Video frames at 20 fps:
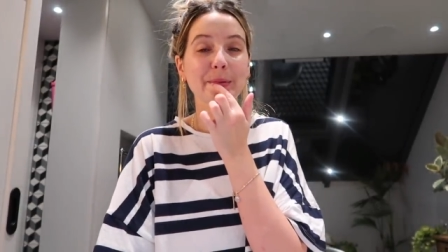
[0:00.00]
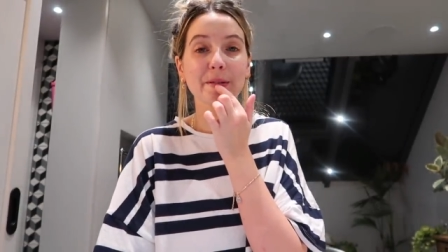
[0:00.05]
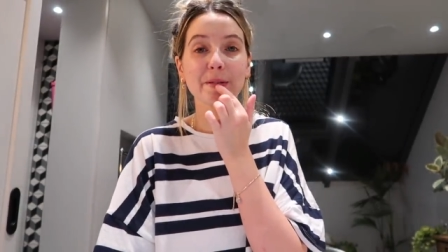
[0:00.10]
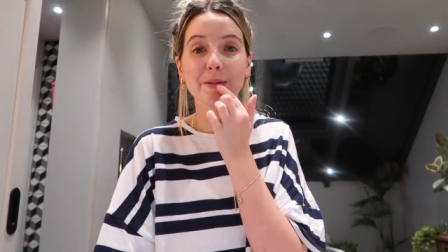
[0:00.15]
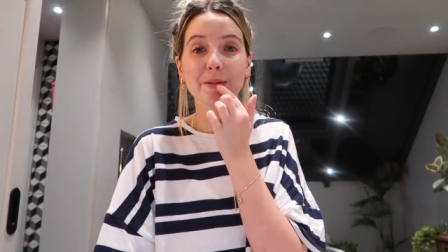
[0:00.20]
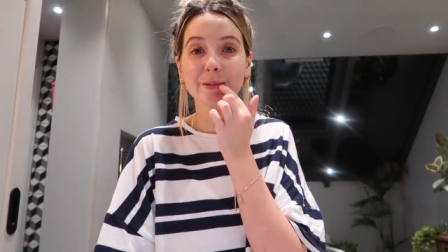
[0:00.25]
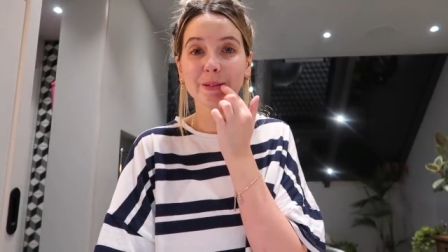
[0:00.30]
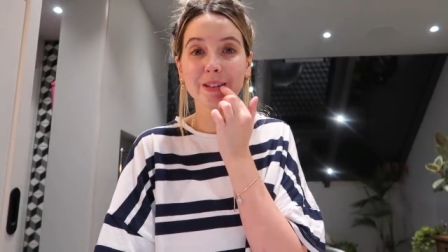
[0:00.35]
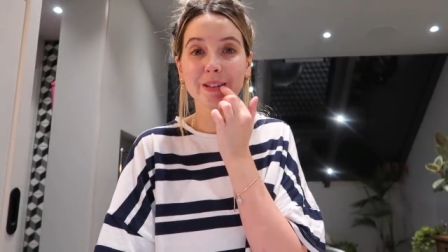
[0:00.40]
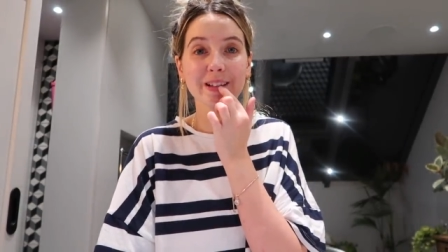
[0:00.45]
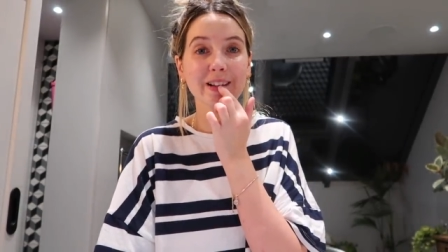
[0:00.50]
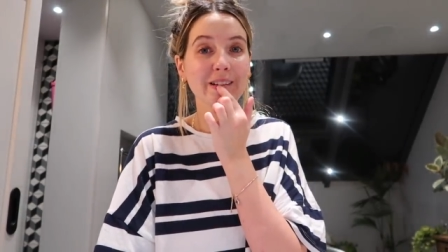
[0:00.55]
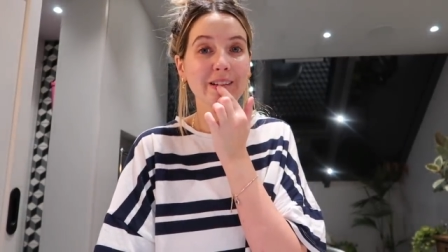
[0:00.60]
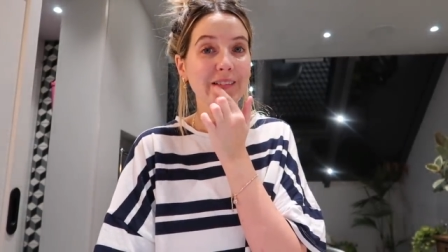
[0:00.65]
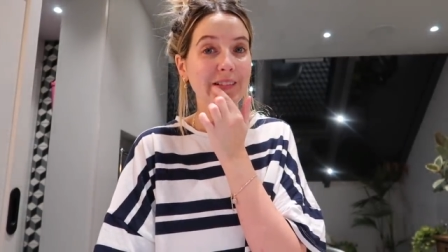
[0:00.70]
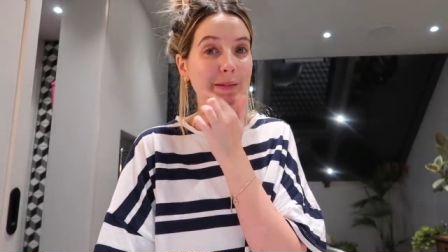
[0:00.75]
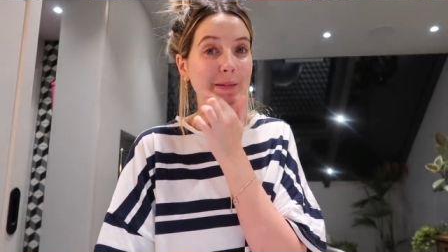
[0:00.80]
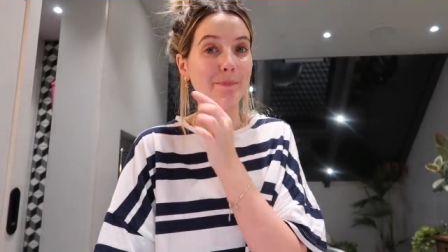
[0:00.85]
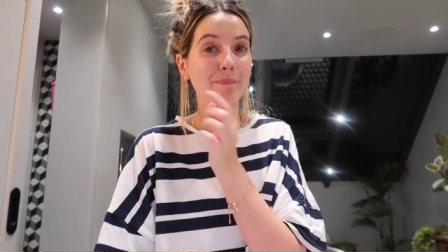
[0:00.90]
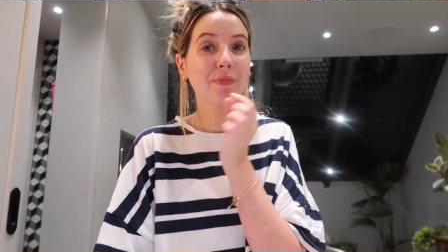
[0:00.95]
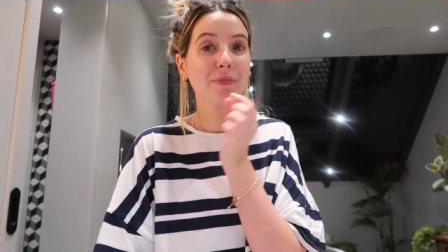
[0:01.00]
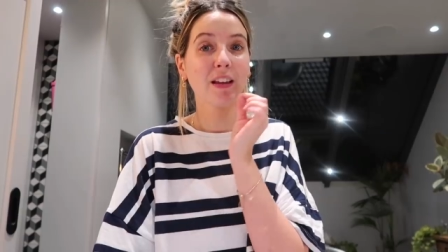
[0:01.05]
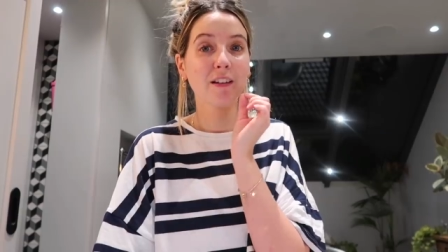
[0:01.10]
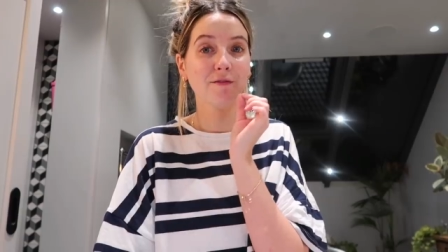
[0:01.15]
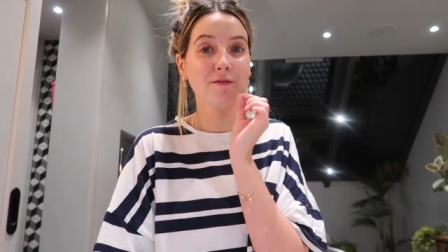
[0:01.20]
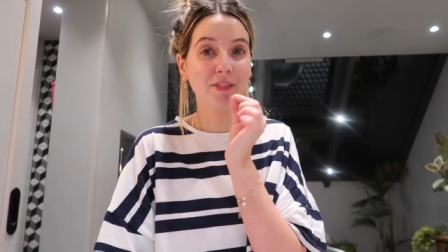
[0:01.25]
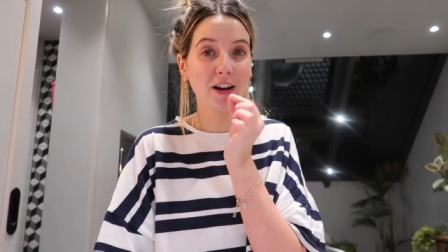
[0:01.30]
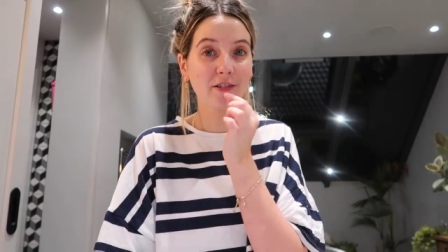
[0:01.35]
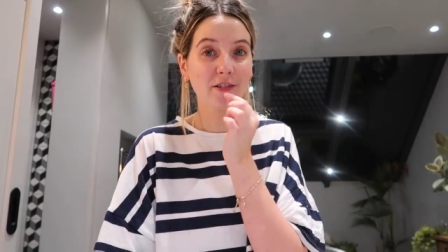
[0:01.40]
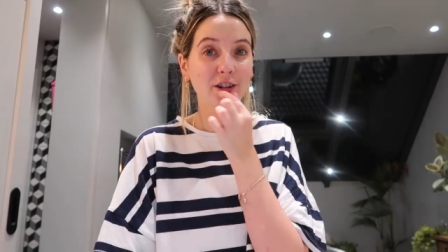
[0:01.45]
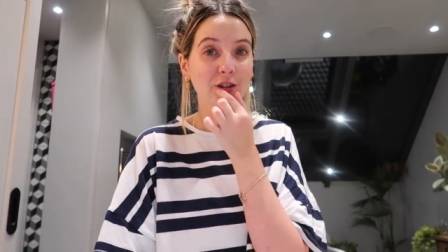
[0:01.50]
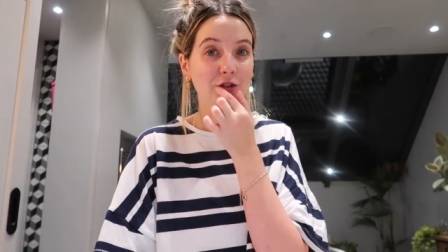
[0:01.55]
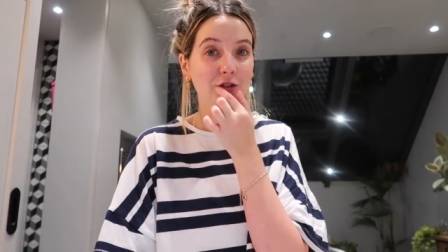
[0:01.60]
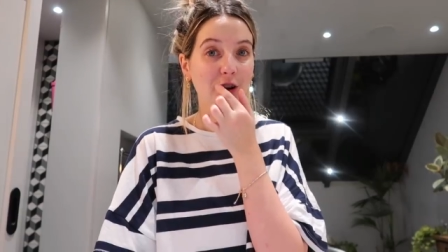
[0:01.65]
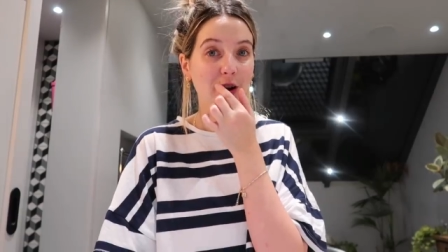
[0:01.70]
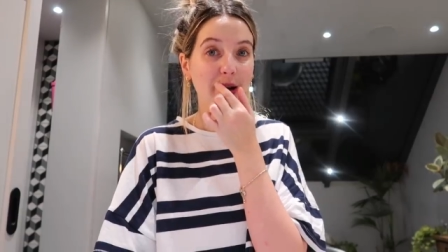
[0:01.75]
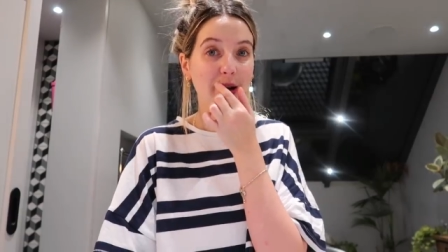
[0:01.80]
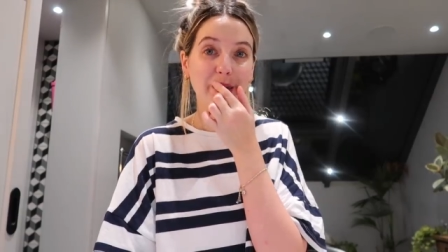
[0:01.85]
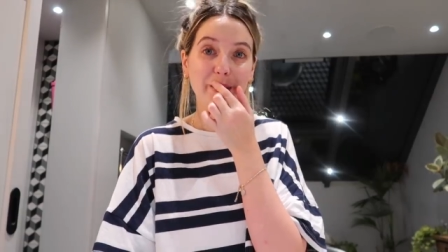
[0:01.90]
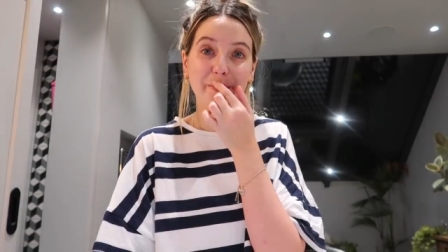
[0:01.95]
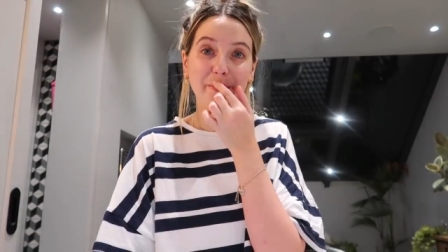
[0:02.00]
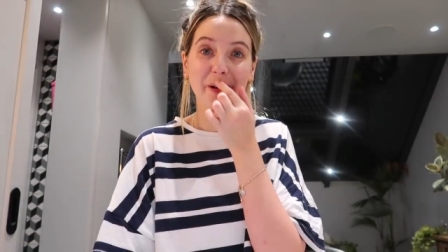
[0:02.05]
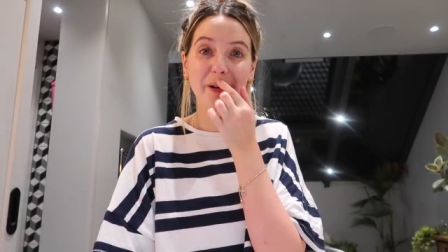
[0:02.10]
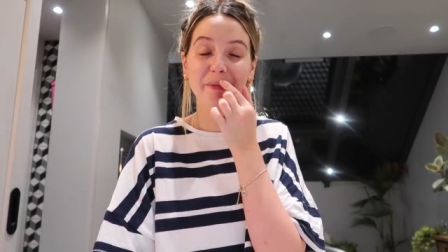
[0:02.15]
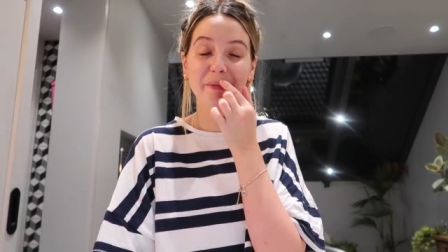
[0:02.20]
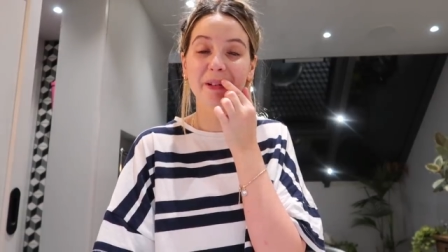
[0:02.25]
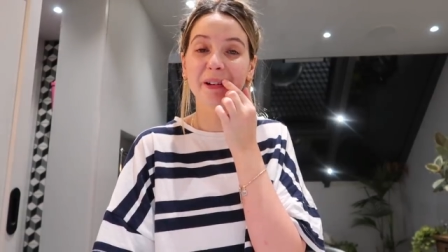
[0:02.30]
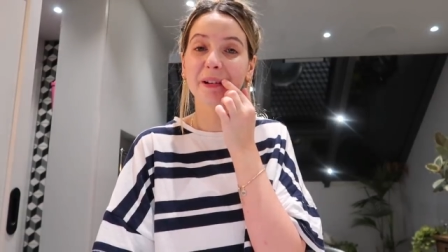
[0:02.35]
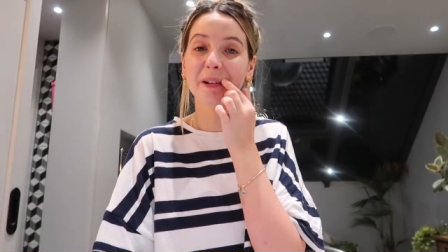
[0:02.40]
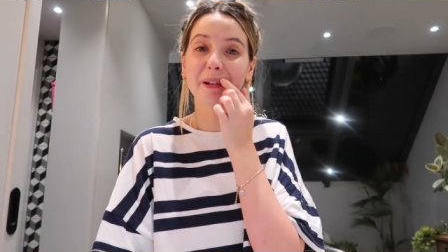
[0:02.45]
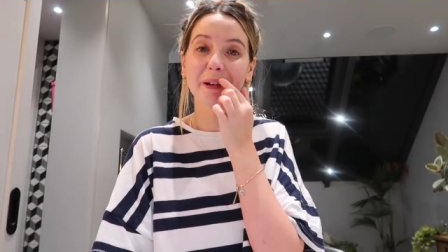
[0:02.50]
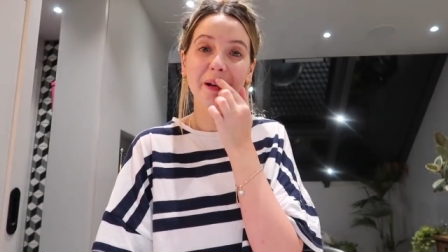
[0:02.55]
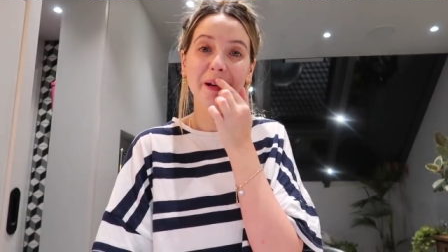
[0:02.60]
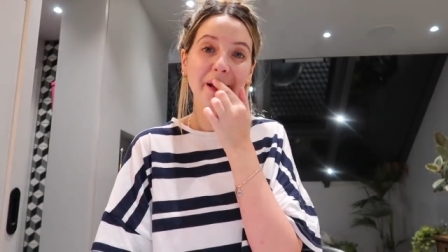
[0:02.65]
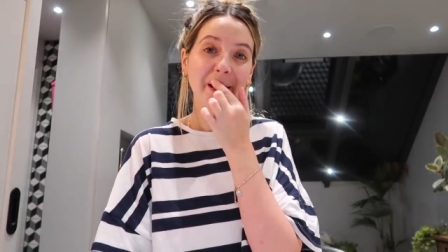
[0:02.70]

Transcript: are also very dry at the moment.